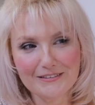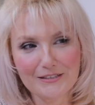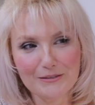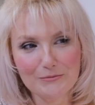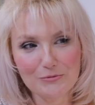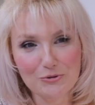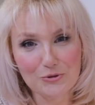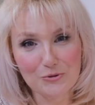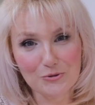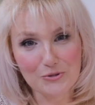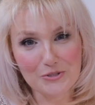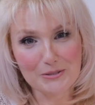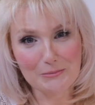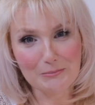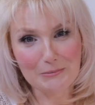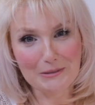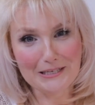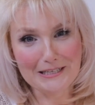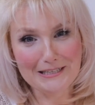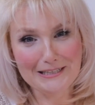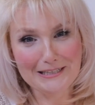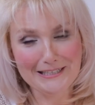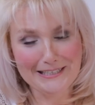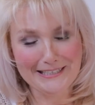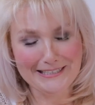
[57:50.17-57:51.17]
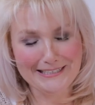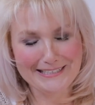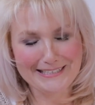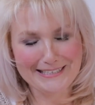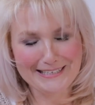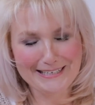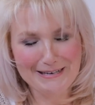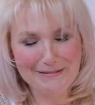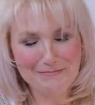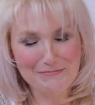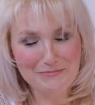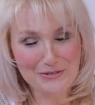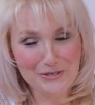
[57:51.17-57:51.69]
I'm sure somebody cleaned
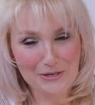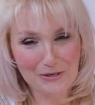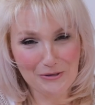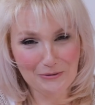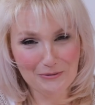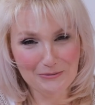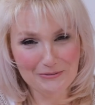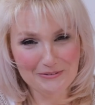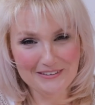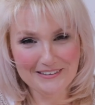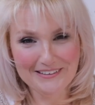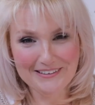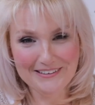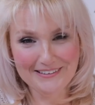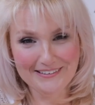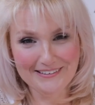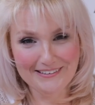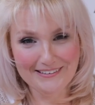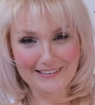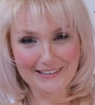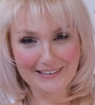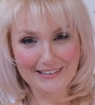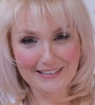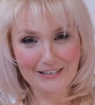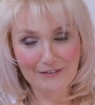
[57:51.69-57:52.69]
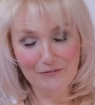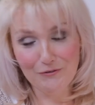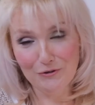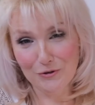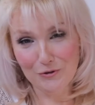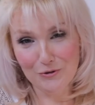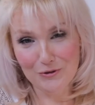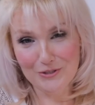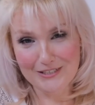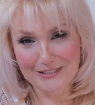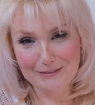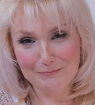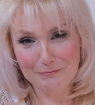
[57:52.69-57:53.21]
it up. So if
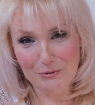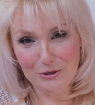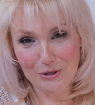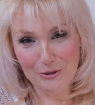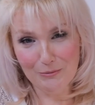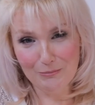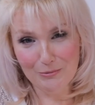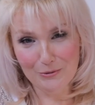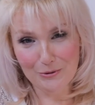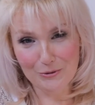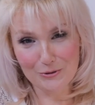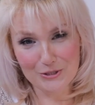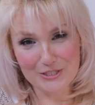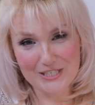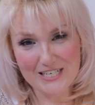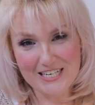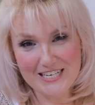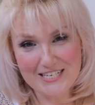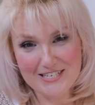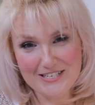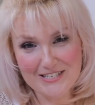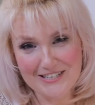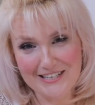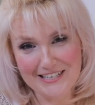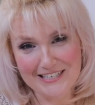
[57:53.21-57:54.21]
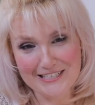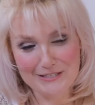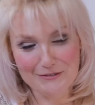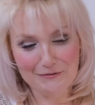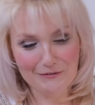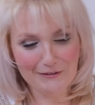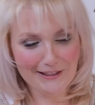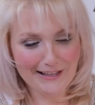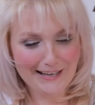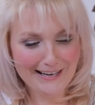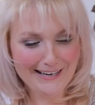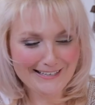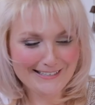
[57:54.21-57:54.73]
you did, Bob or Tess, thanks
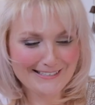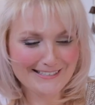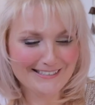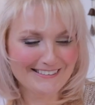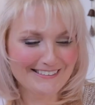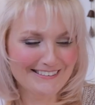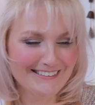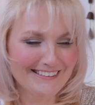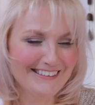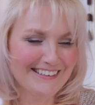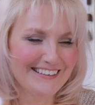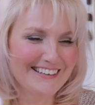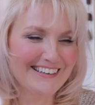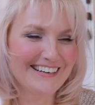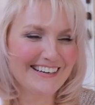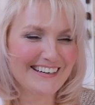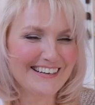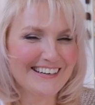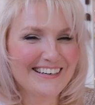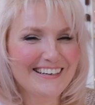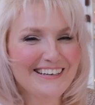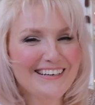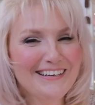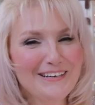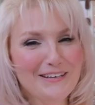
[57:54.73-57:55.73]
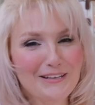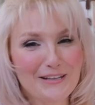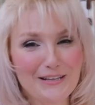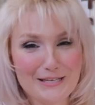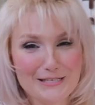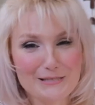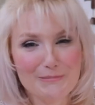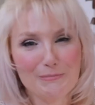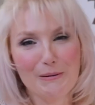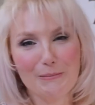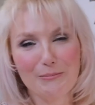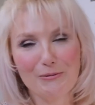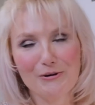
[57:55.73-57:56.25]
for that.
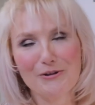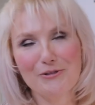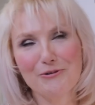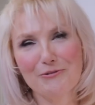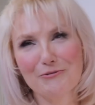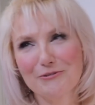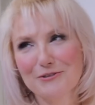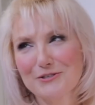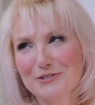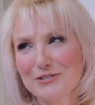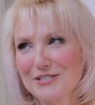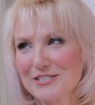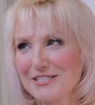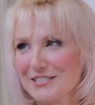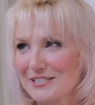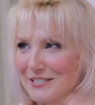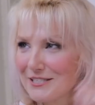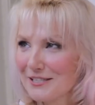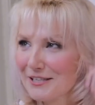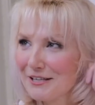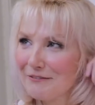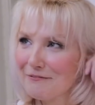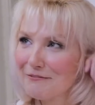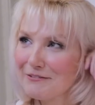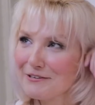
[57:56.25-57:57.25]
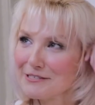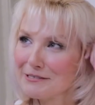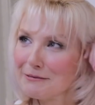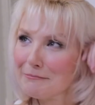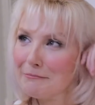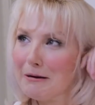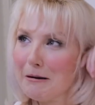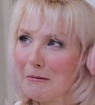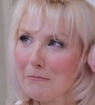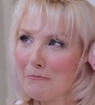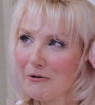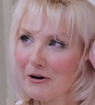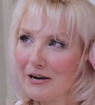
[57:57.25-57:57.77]
That's my brother and sister that visit
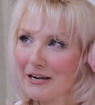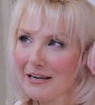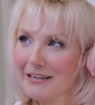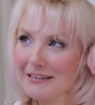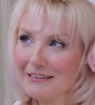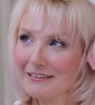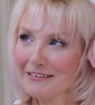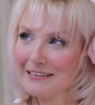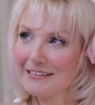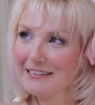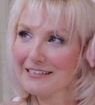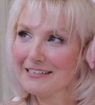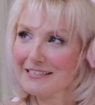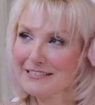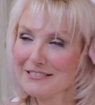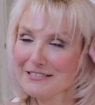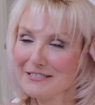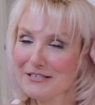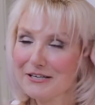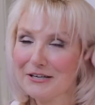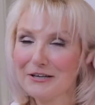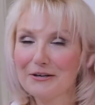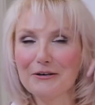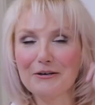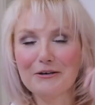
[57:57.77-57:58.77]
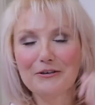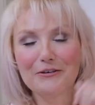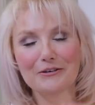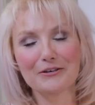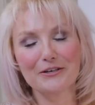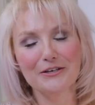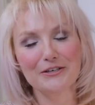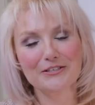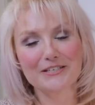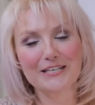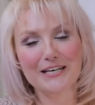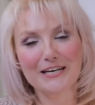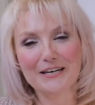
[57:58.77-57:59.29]
Mum regularly, so
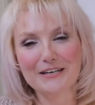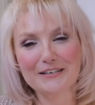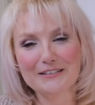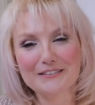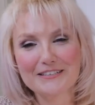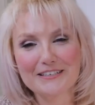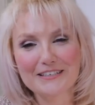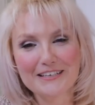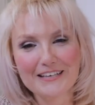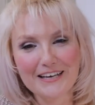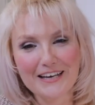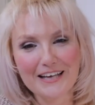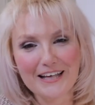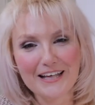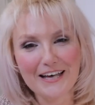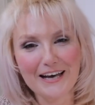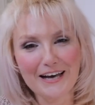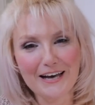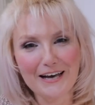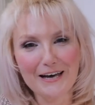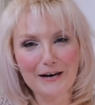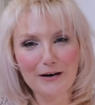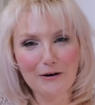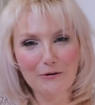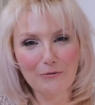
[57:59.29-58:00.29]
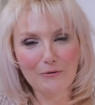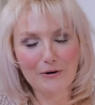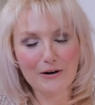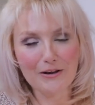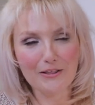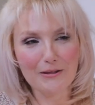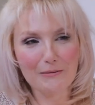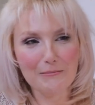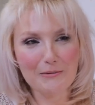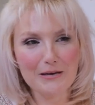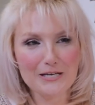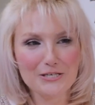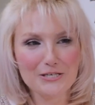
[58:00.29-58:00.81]
no doubt one of
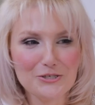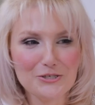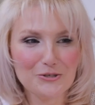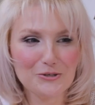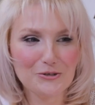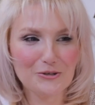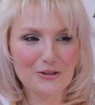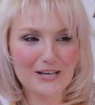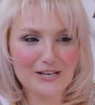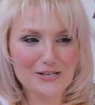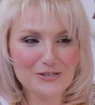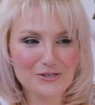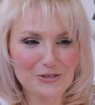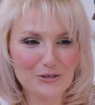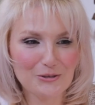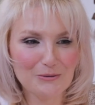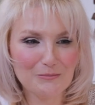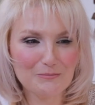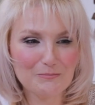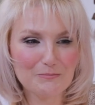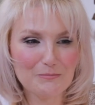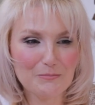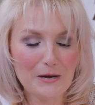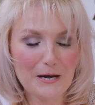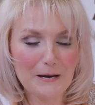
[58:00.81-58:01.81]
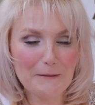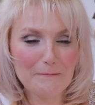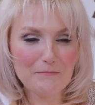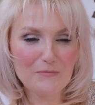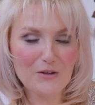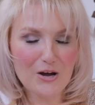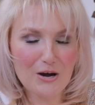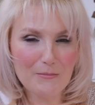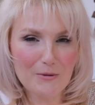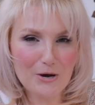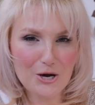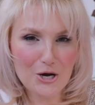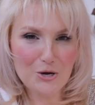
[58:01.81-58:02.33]
them to do that job. But
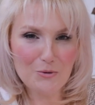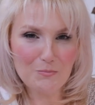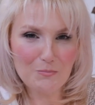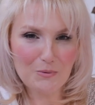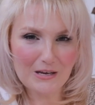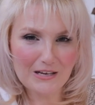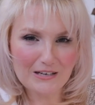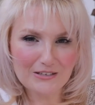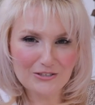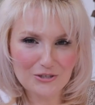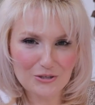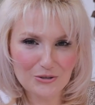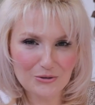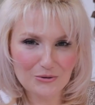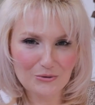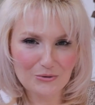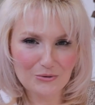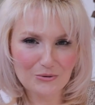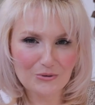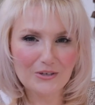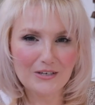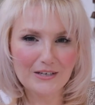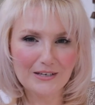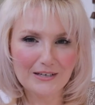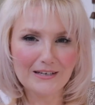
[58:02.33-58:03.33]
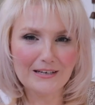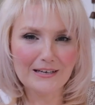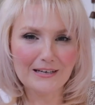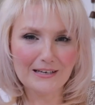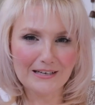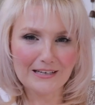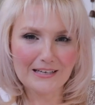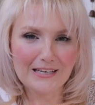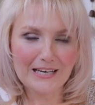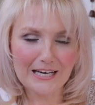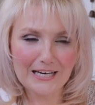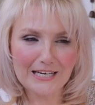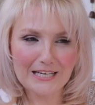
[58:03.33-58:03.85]
I'm hoping to
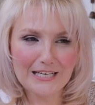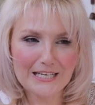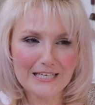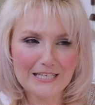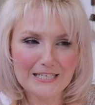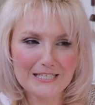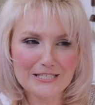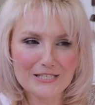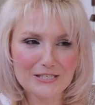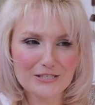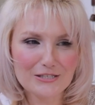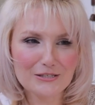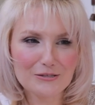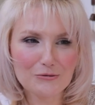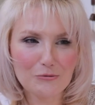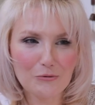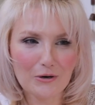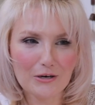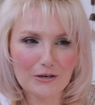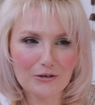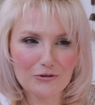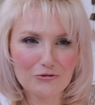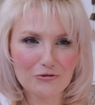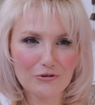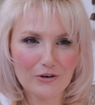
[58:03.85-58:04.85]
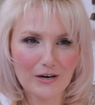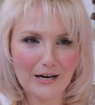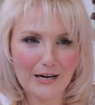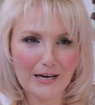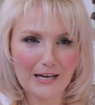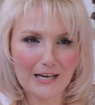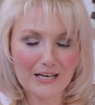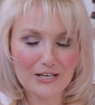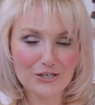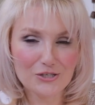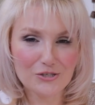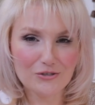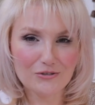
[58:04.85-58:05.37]
get his toilet
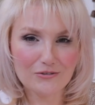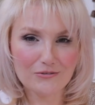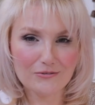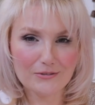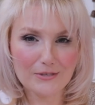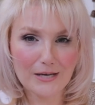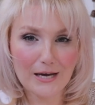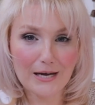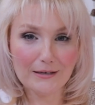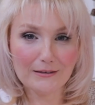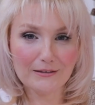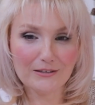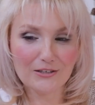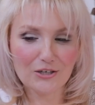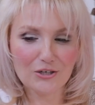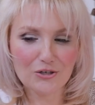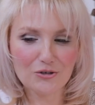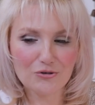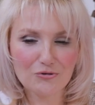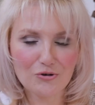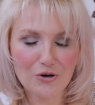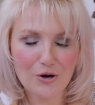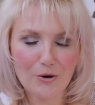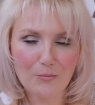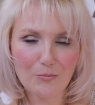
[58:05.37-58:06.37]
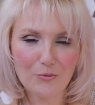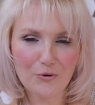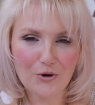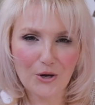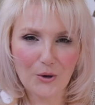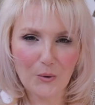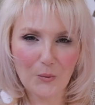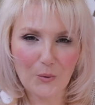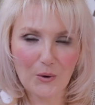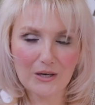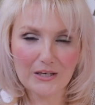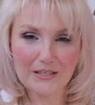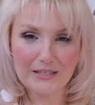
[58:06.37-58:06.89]
training issues under control pretty
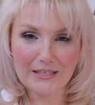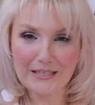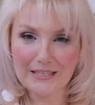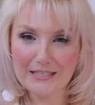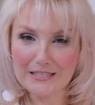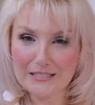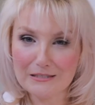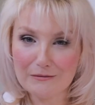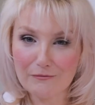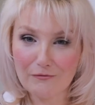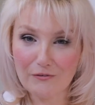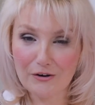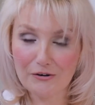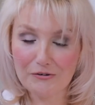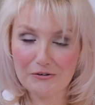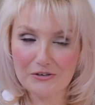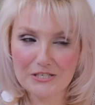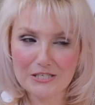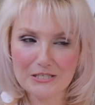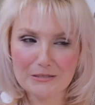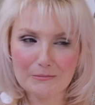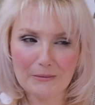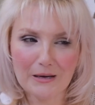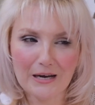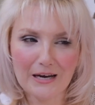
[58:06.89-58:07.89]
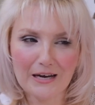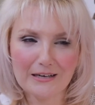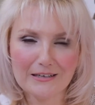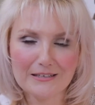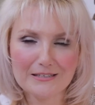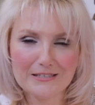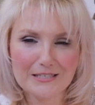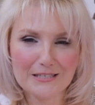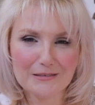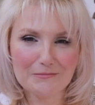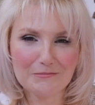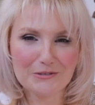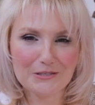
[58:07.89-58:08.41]
quickly. He's very smart
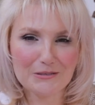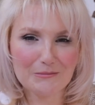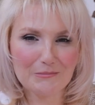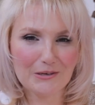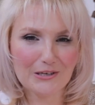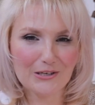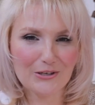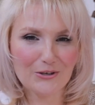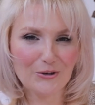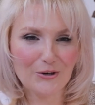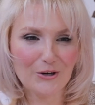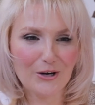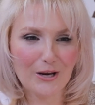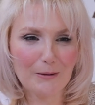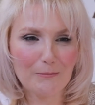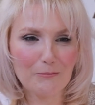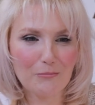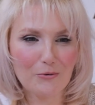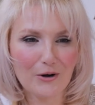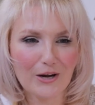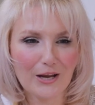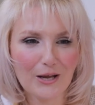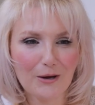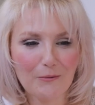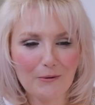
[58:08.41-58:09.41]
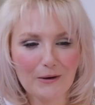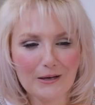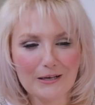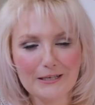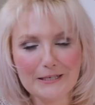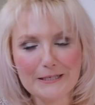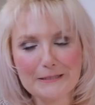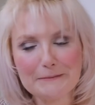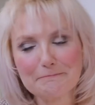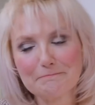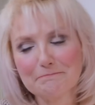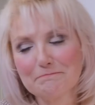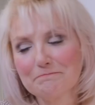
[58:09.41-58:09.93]
and seems to be learning pretty
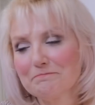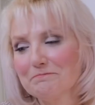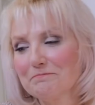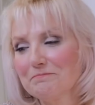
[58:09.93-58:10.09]
quickly.